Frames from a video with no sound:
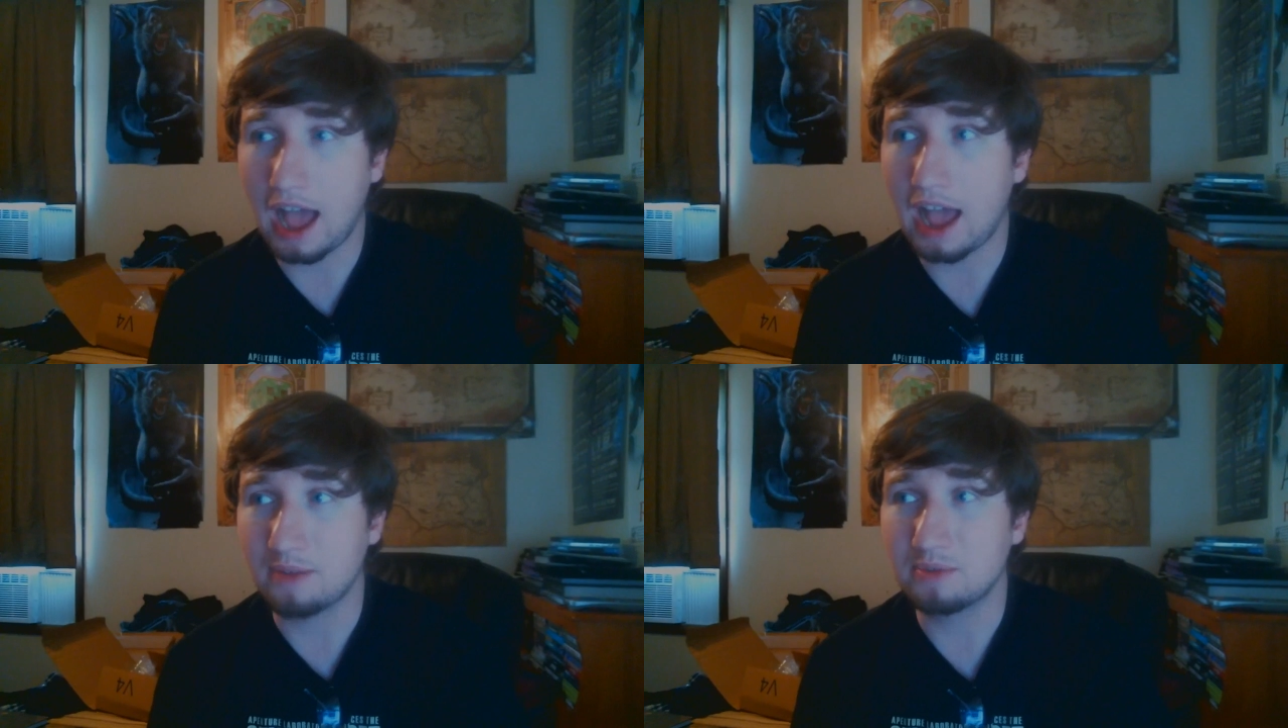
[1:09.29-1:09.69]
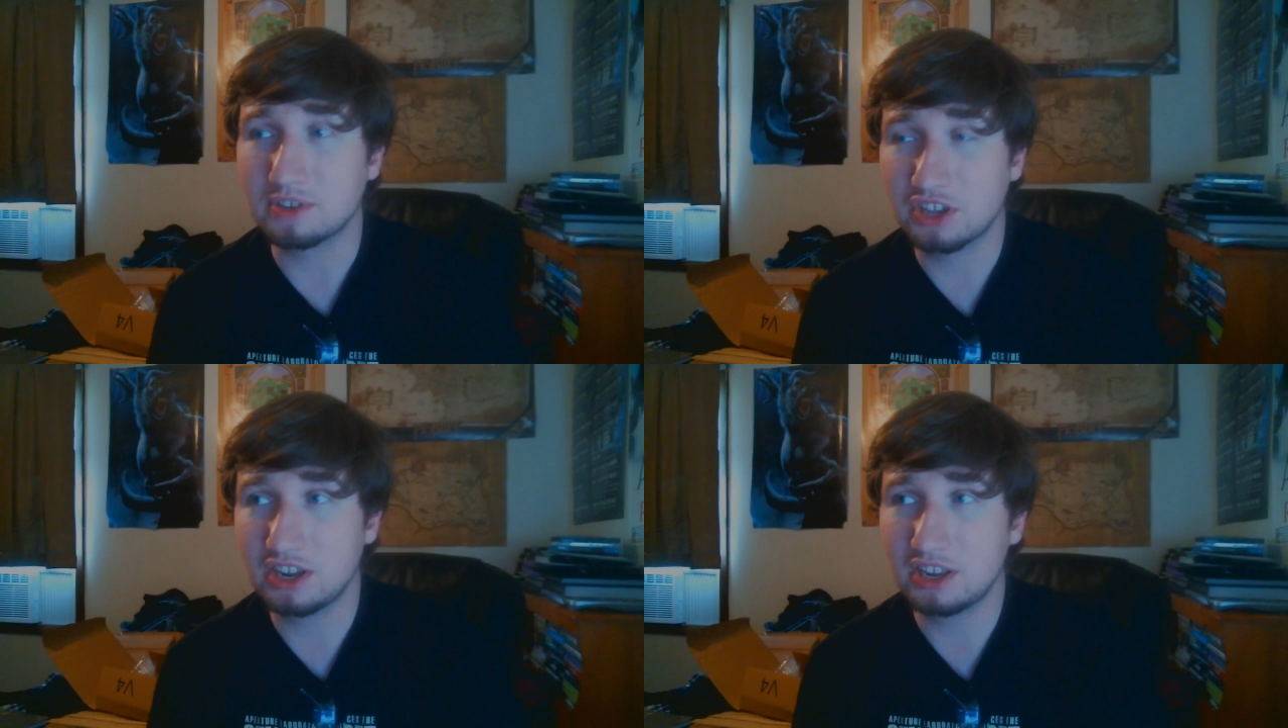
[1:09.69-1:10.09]
I
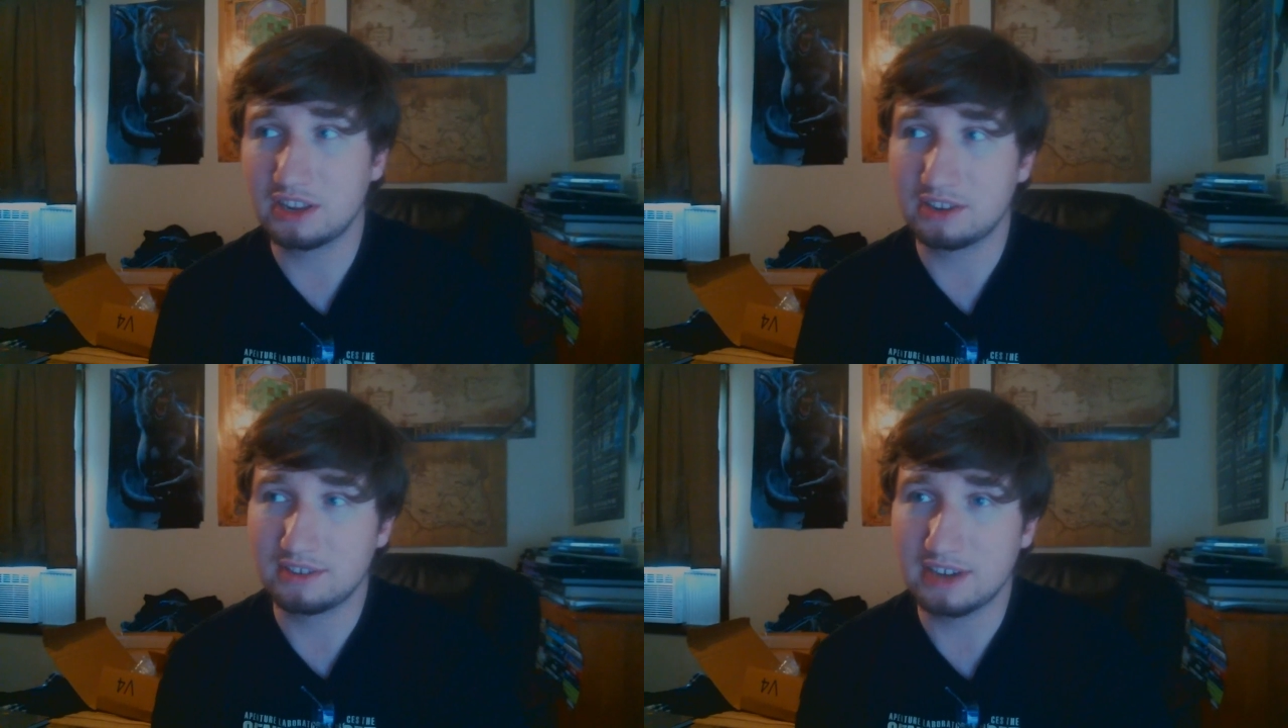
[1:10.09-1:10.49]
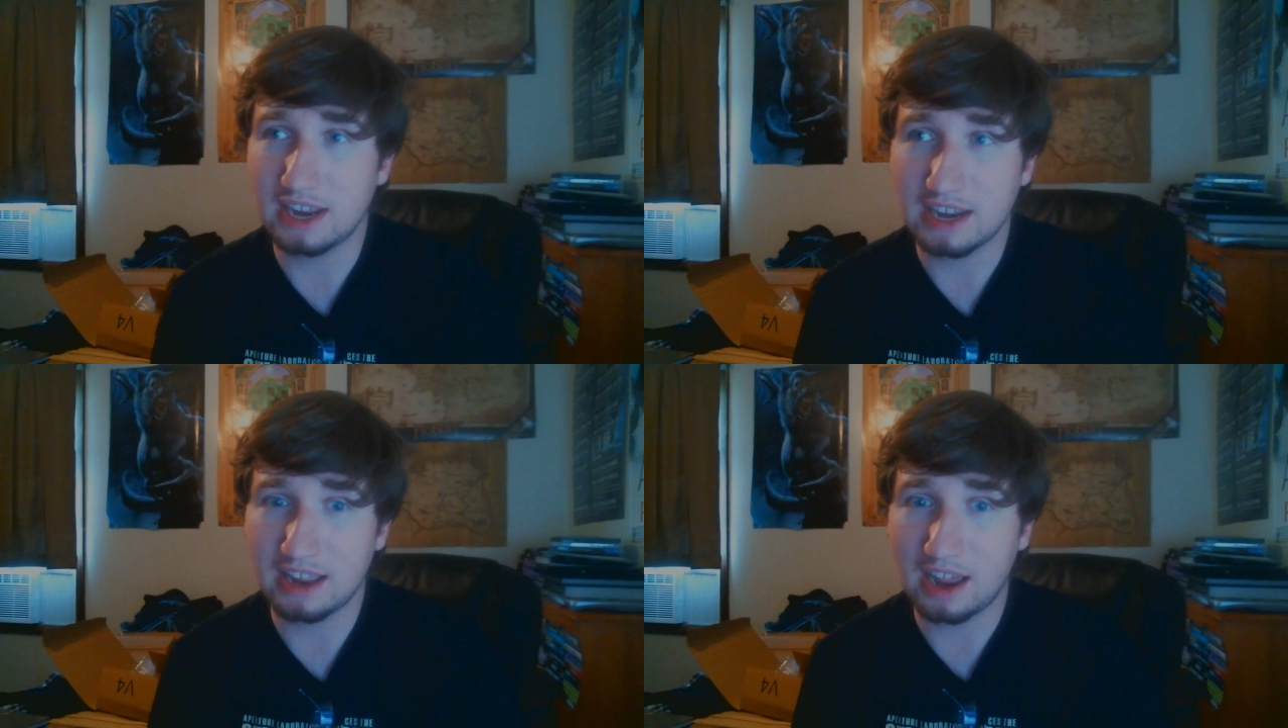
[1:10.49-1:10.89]
was gonna
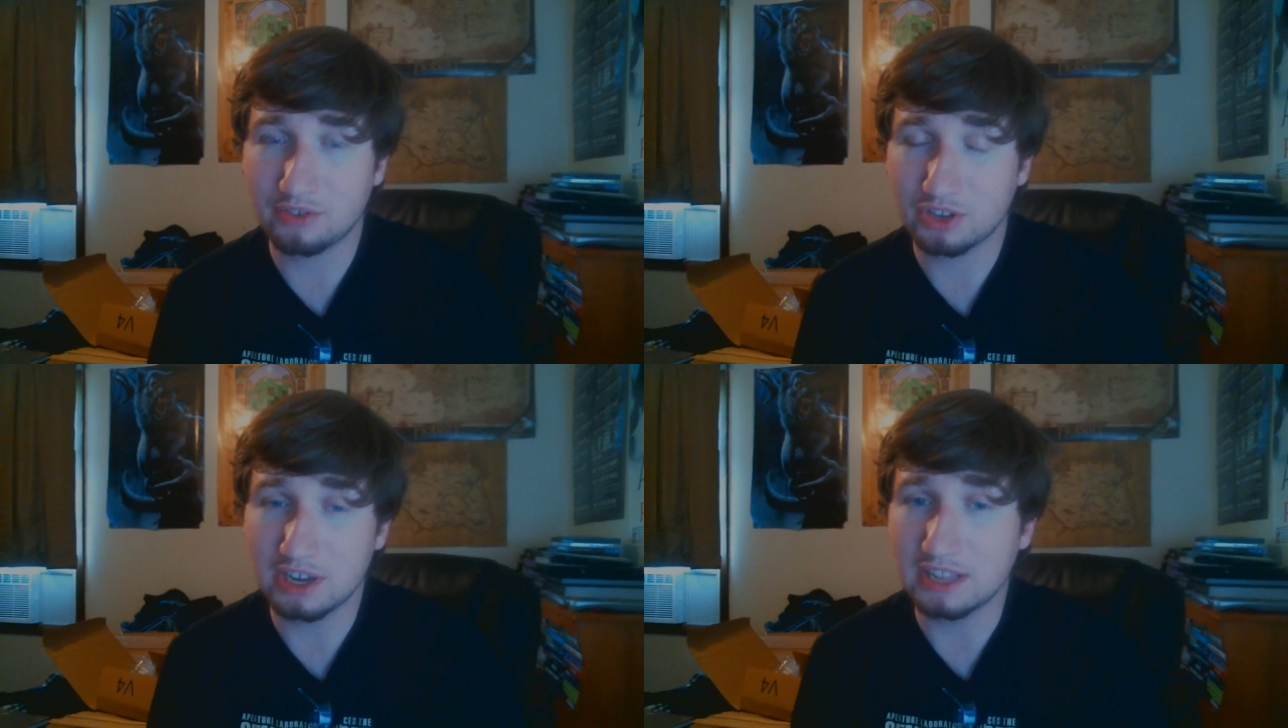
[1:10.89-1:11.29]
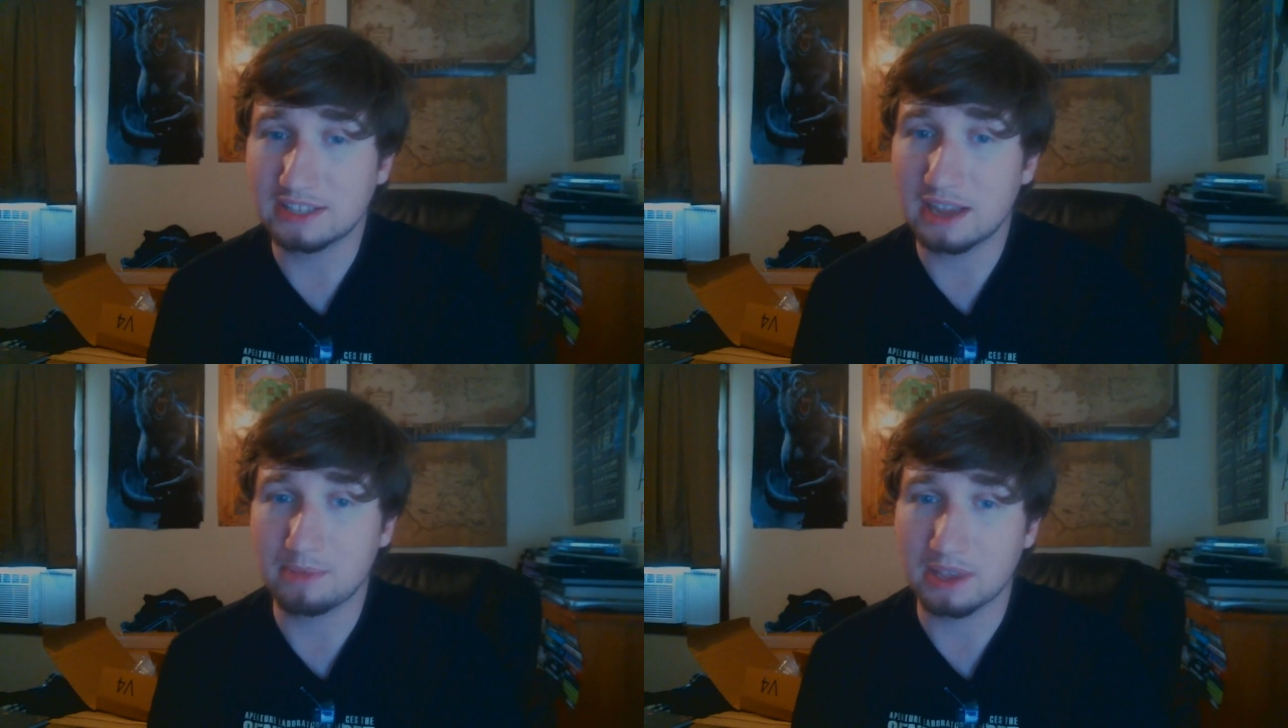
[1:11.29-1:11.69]
need
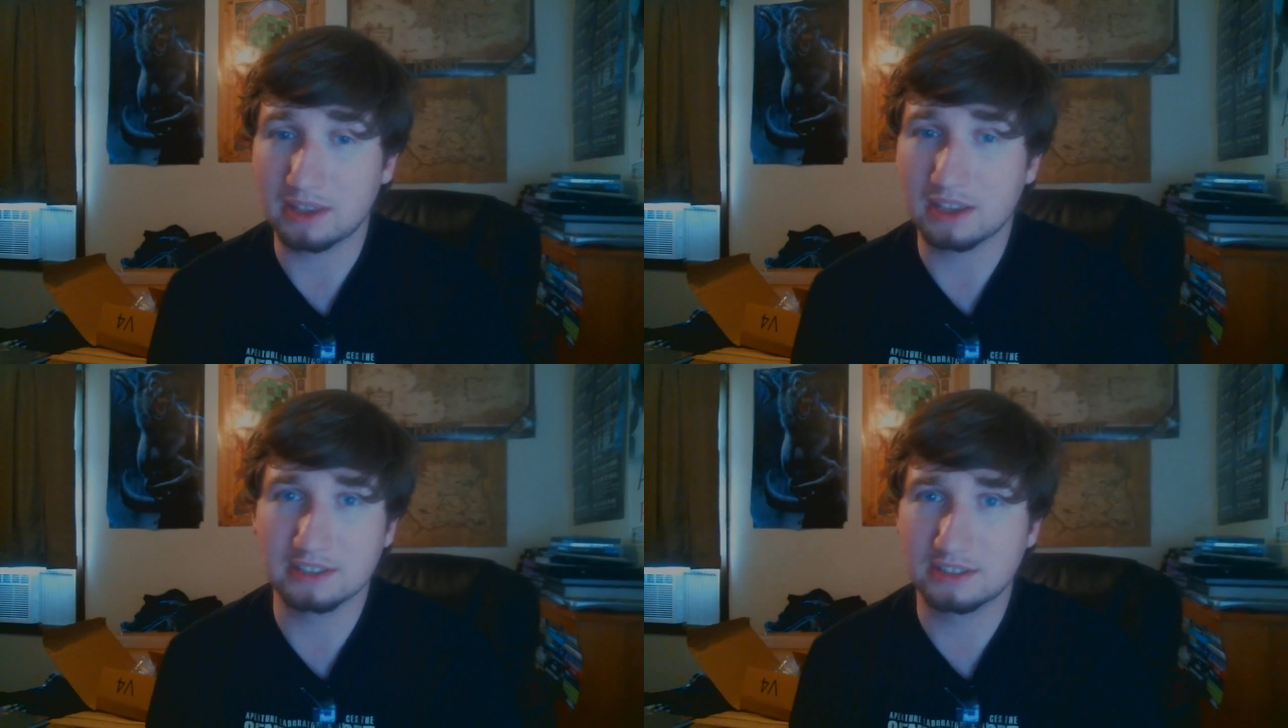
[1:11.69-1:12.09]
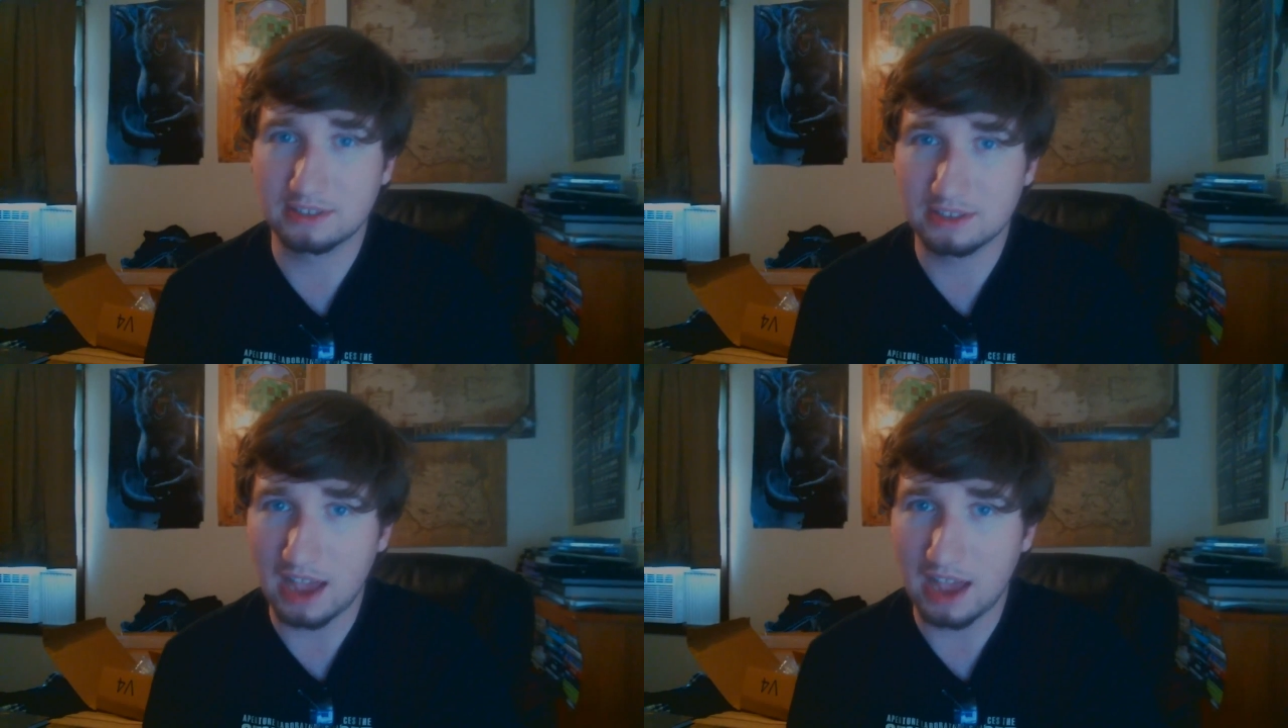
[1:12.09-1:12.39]
something, because